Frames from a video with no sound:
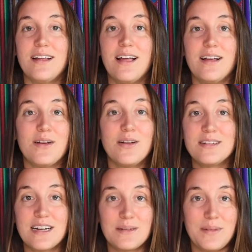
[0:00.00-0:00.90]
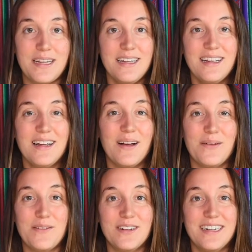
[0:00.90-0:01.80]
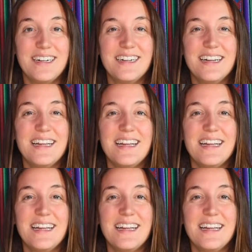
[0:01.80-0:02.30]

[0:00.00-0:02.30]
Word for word: uh, contact me, however,